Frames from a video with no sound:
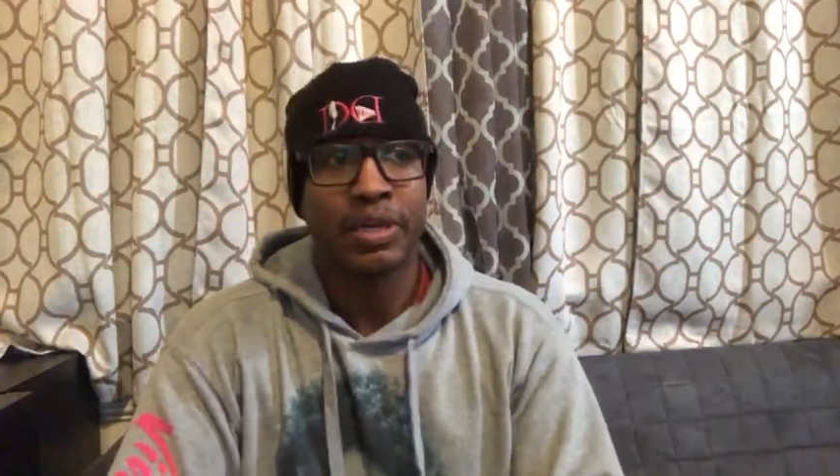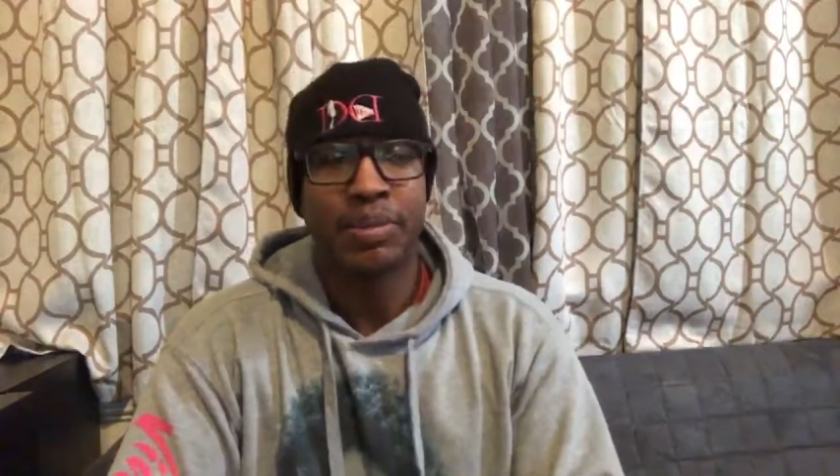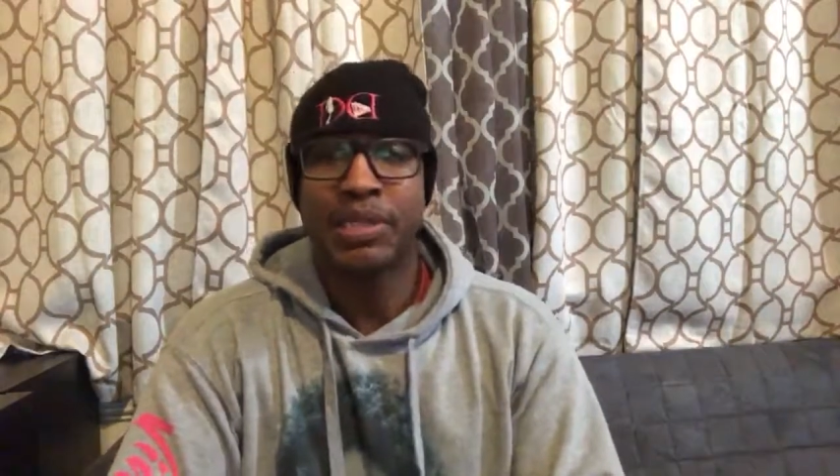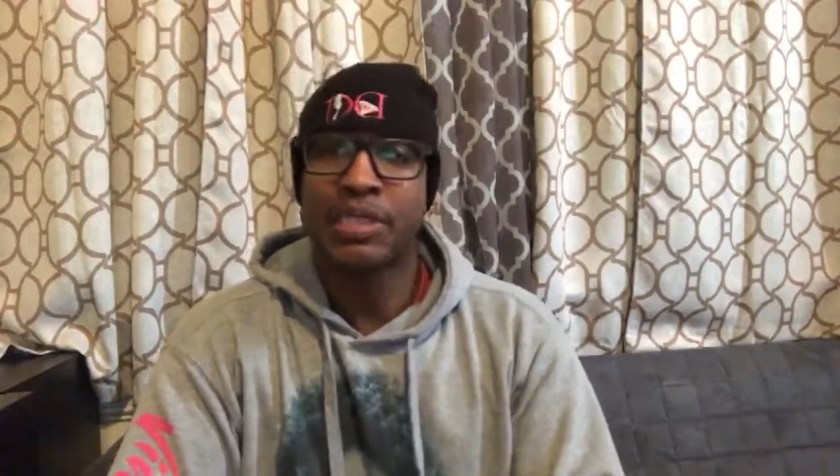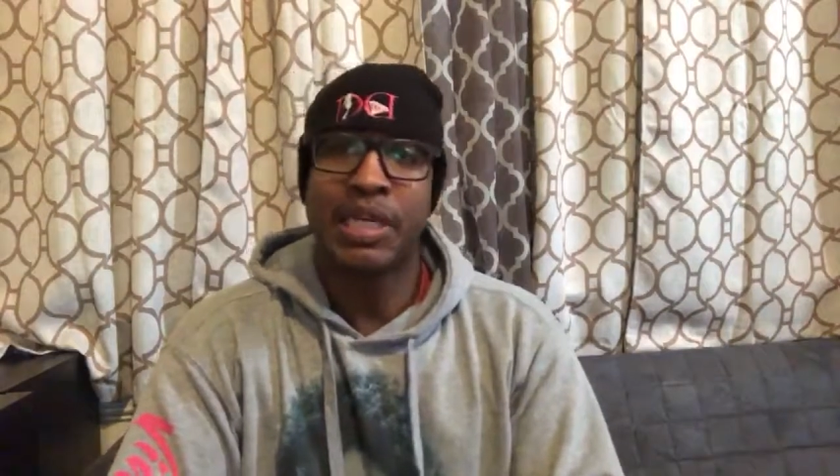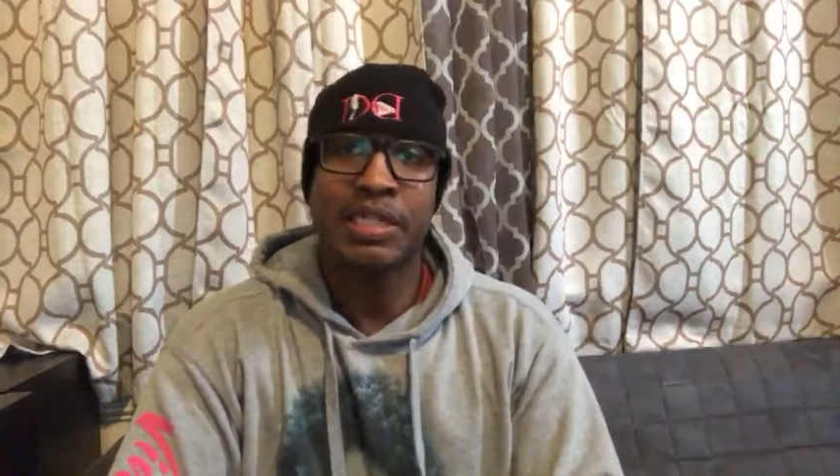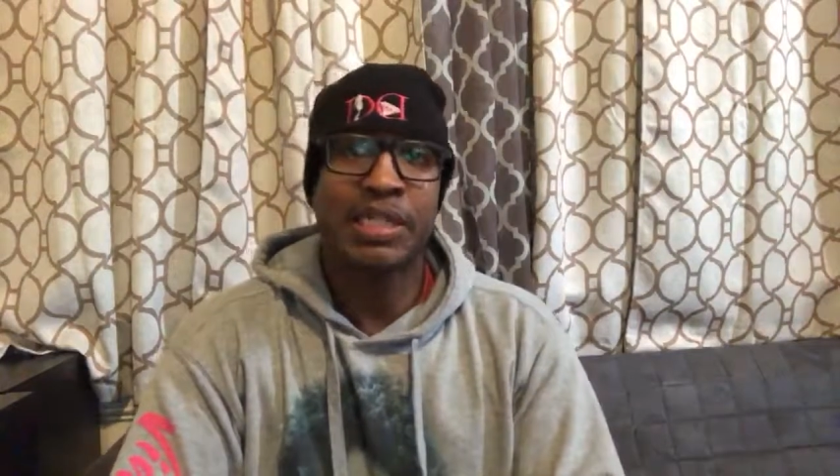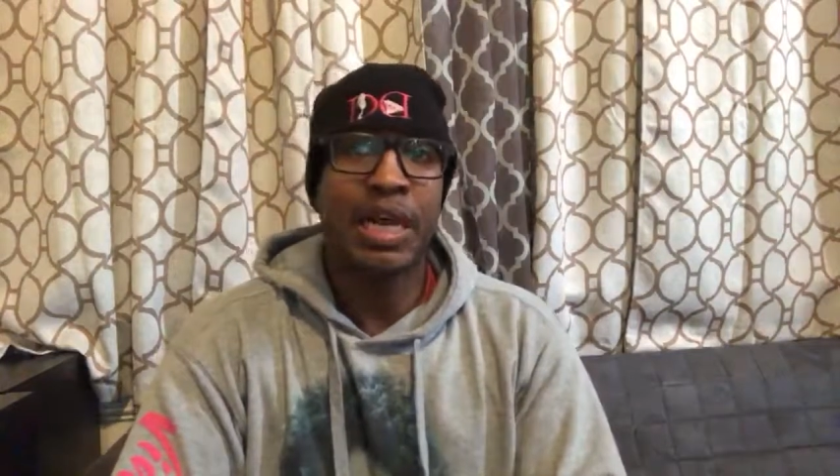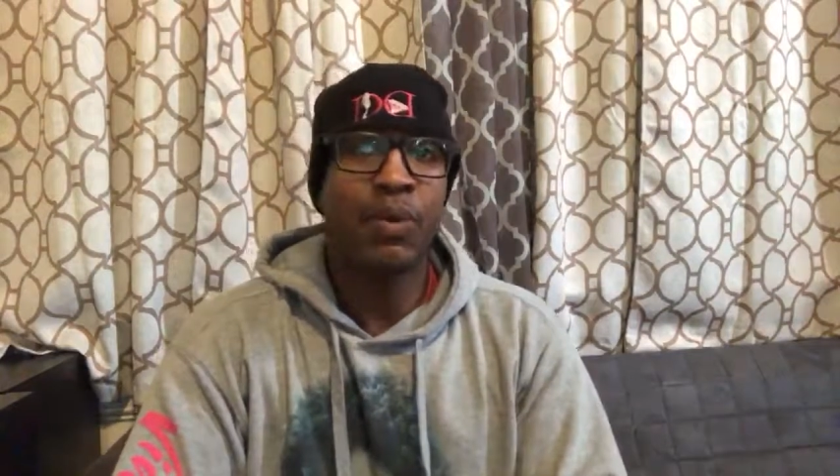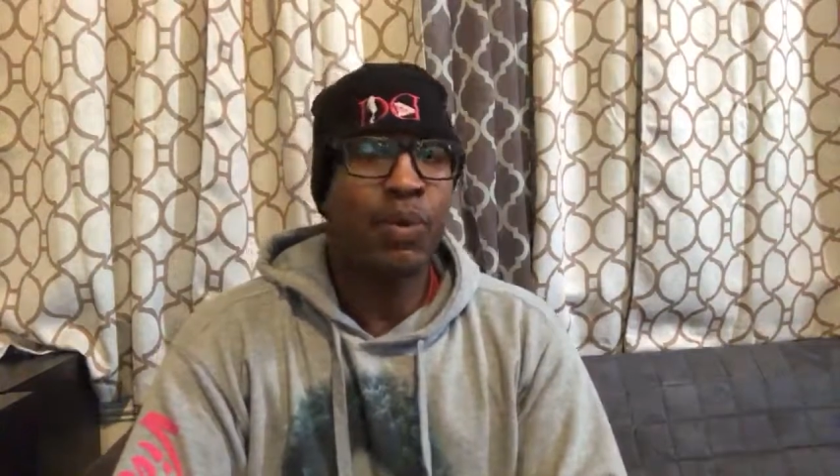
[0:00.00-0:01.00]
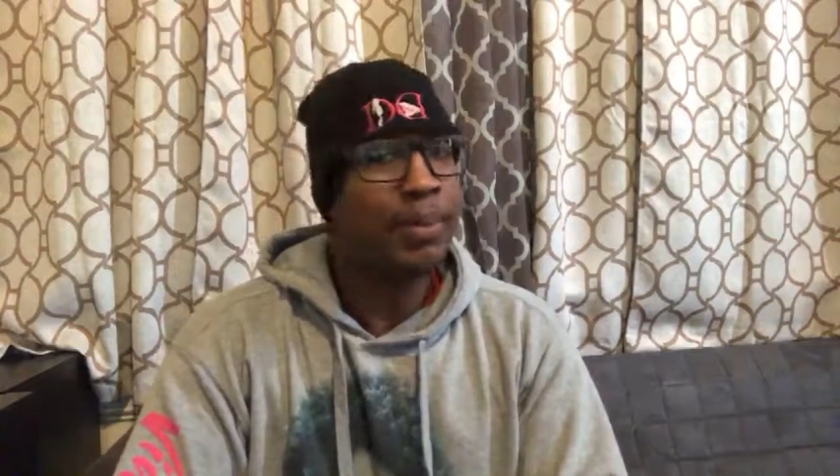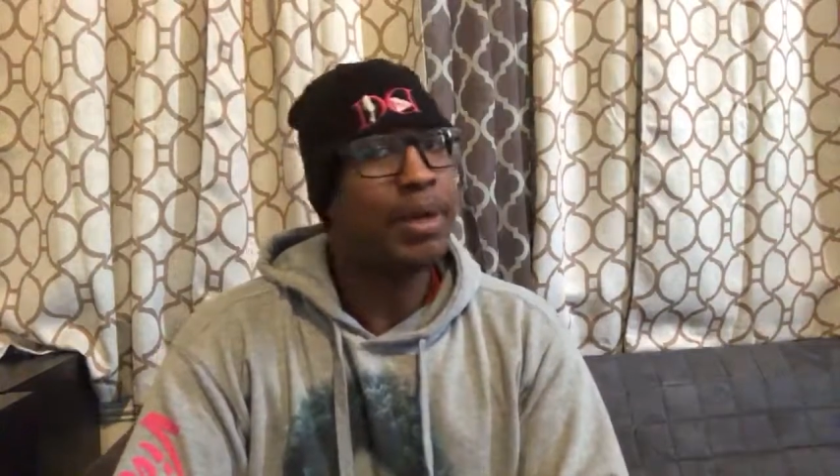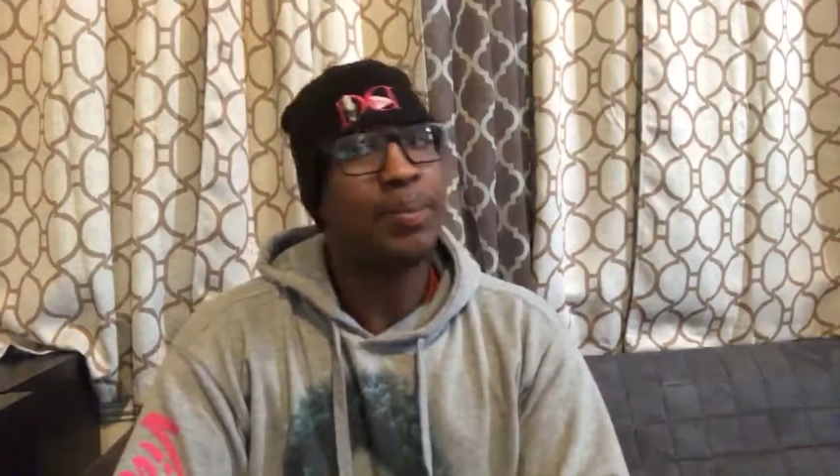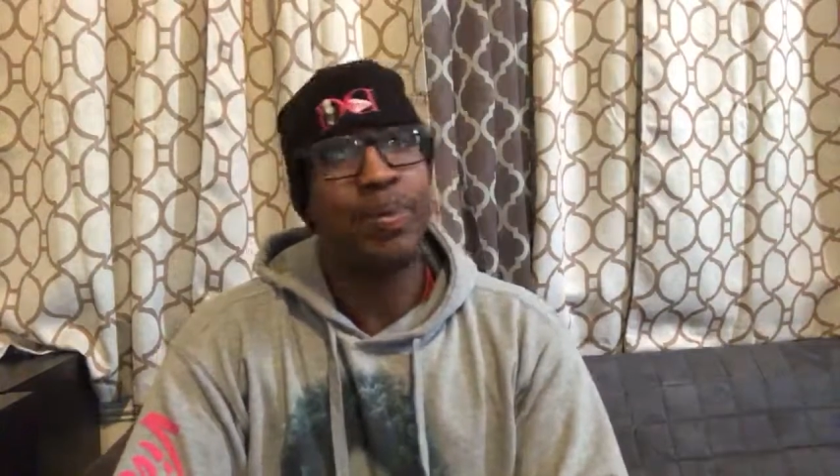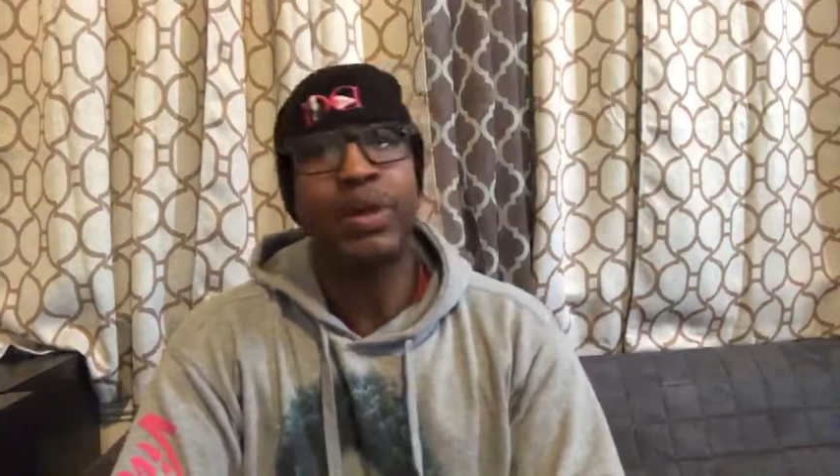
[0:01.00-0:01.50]
But at the same time,
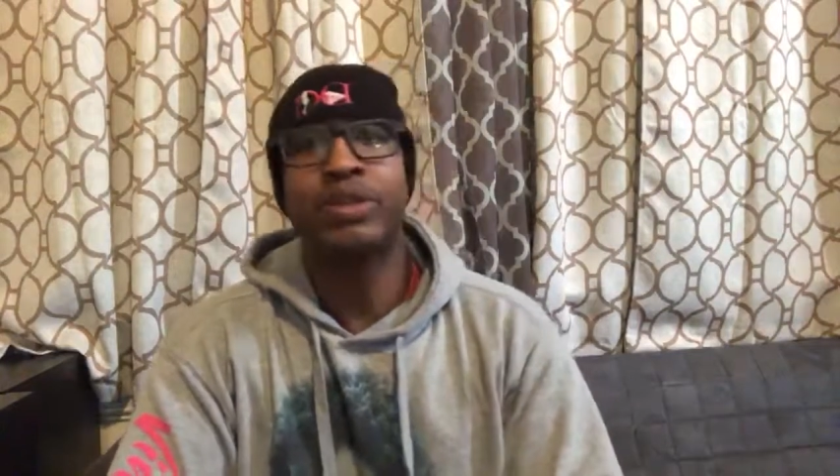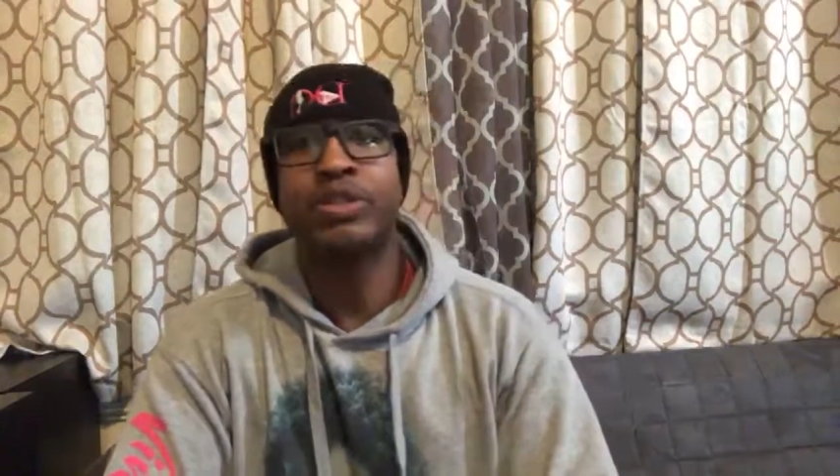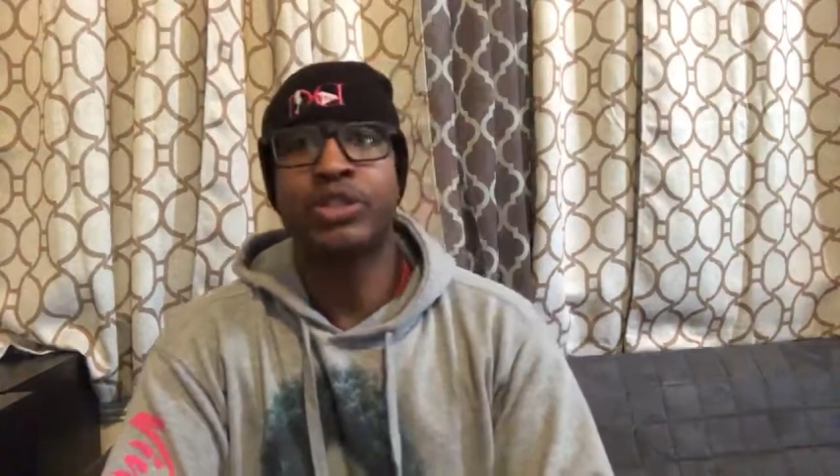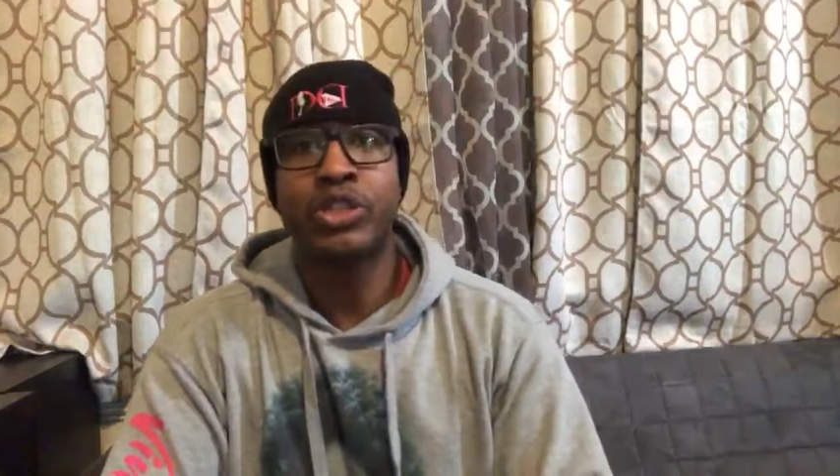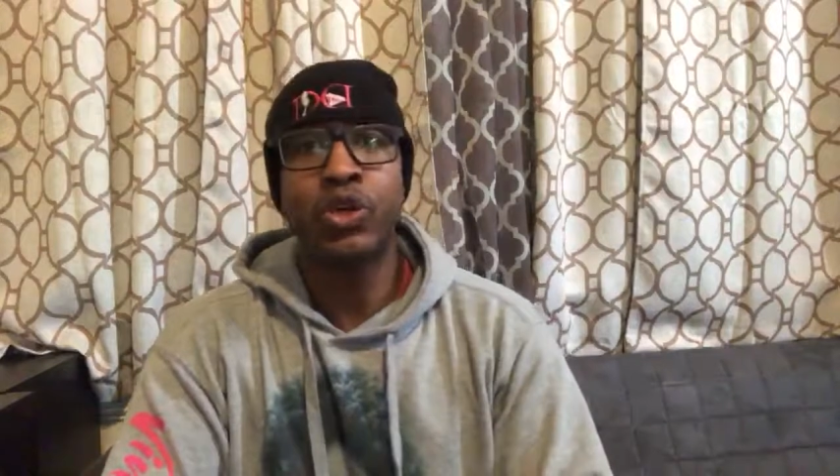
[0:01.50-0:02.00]
women are predators